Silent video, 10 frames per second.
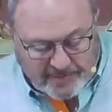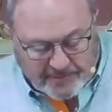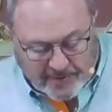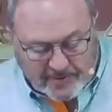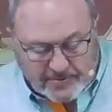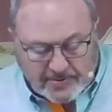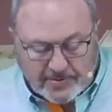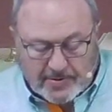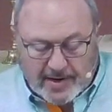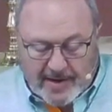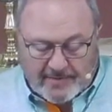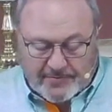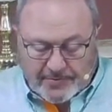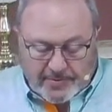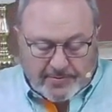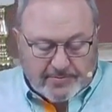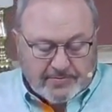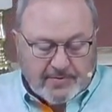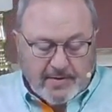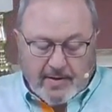falsehood or half-truths.